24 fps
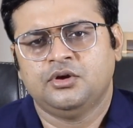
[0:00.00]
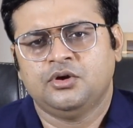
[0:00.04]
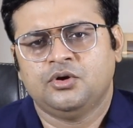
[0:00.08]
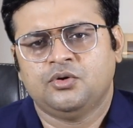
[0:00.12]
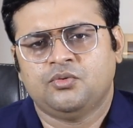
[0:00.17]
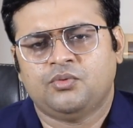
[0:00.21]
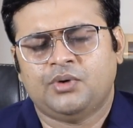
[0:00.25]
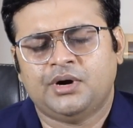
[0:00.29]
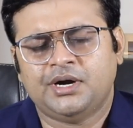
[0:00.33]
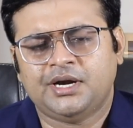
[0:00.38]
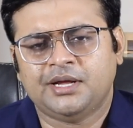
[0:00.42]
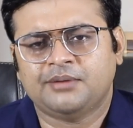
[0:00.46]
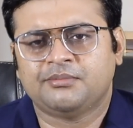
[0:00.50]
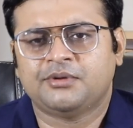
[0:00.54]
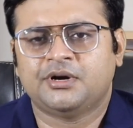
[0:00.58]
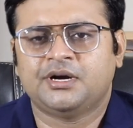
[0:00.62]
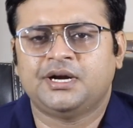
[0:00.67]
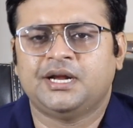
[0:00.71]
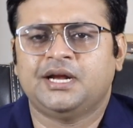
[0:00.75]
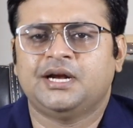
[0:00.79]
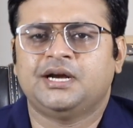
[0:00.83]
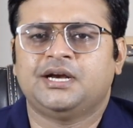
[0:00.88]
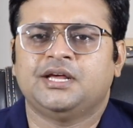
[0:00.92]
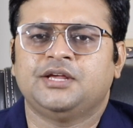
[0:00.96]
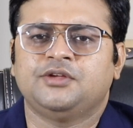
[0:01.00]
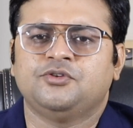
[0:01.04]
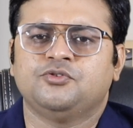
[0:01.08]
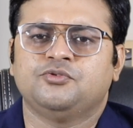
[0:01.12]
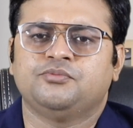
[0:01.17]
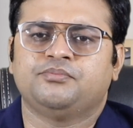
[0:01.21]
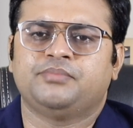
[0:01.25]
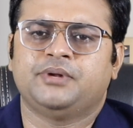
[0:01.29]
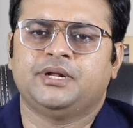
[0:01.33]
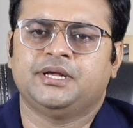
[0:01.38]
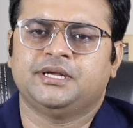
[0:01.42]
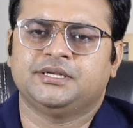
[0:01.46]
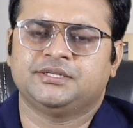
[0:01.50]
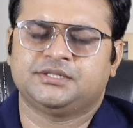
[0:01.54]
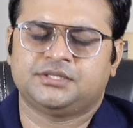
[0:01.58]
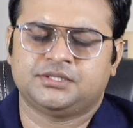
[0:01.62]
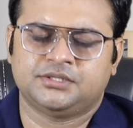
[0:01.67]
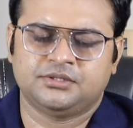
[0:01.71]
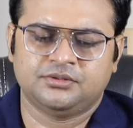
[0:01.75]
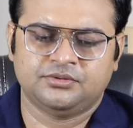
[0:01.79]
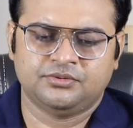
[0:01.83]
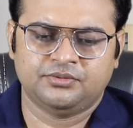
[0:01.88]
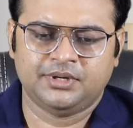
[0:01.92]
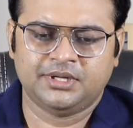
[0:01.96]
Whatever data you
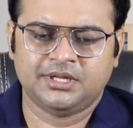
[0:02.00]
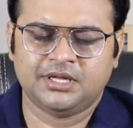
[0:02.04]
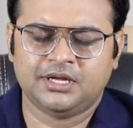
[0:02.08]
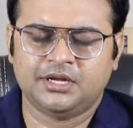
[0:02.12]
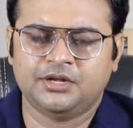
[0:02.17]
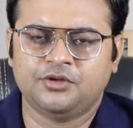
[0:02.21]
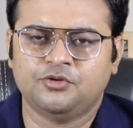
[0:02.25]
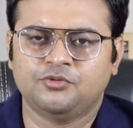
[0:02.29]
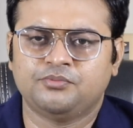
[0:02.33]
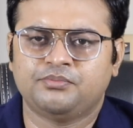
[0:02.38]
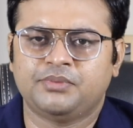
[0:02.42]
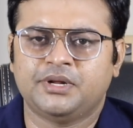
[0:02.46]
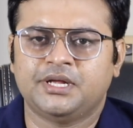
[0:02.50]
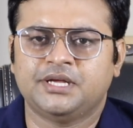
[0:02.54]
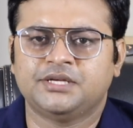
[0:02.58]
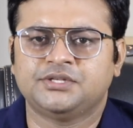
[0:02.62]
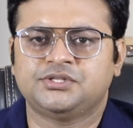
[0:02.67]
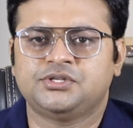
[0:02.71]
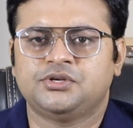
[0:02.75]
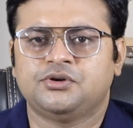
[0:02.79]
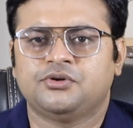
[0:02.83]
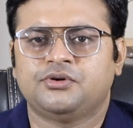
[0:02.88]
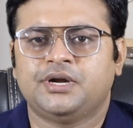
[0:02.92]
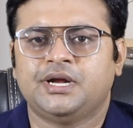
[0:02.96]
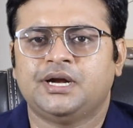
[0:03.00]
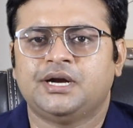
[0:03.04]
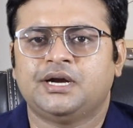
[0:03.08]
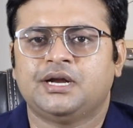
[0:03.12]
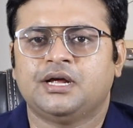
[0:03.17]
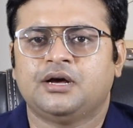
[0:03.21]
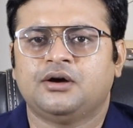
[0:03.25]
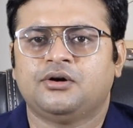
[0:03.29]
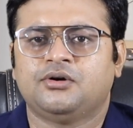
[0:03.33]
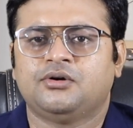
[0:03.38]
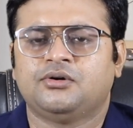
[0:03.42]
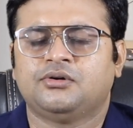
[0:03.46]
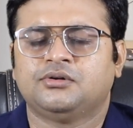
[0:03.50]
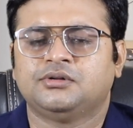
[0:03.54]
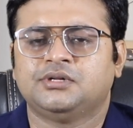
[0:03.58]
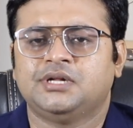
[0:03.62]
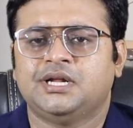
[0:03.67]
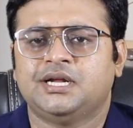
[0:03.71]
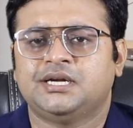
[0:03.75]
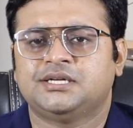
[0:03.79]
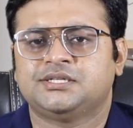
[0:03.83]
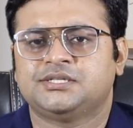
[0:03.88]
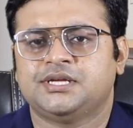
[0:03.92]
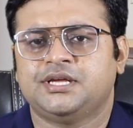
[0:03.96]
place, whether you place your data on,
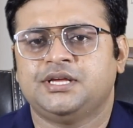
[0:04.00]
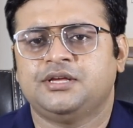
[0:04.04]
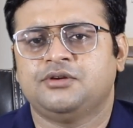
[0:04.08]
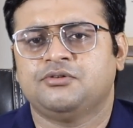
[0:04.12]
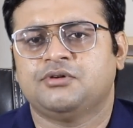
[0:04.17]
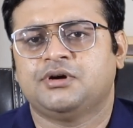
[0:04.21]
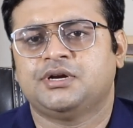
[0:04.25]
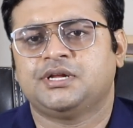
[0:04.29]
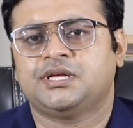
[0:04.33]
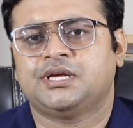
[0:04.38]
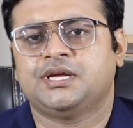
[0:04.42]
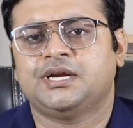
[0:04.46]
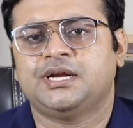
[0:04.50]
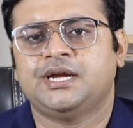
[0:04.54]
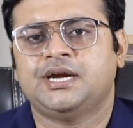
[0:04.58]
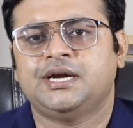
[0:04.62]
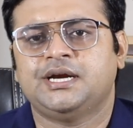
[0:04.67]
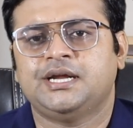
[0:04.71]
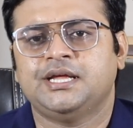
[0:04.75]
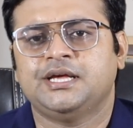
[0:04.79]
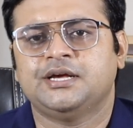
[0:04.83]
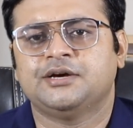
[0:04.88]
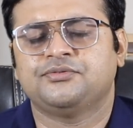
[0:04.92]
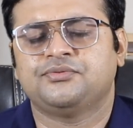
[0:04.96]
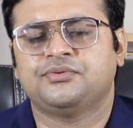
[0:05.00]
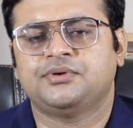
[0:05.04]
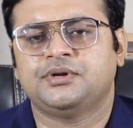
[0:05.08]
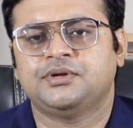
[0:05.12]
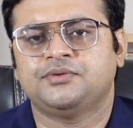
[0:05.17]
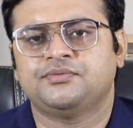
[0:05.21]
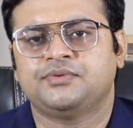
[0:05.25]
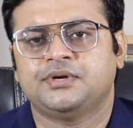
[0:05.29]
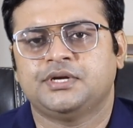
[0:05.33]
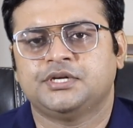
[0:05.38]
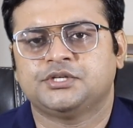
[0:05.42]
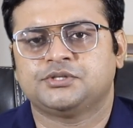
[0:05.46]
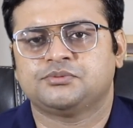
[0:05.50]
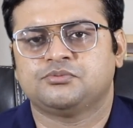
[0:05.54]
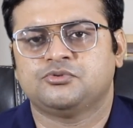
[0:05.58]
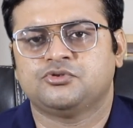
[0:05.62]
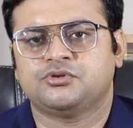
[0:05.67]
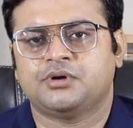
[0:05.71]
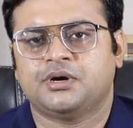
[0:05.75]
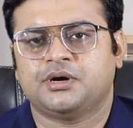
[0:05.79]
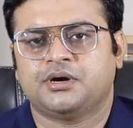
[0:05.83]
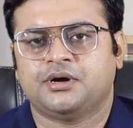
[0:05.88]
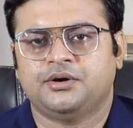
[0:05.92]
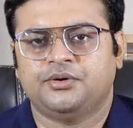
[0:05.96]
let's say you are creating a free Facebook
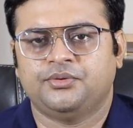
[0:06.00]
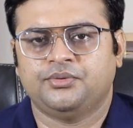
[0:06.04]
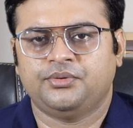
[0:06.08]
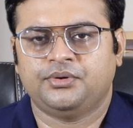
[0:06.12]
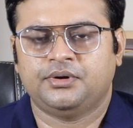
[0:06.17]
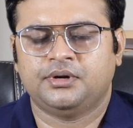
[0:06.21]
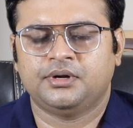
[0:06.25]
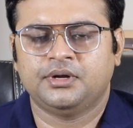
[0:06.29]
account,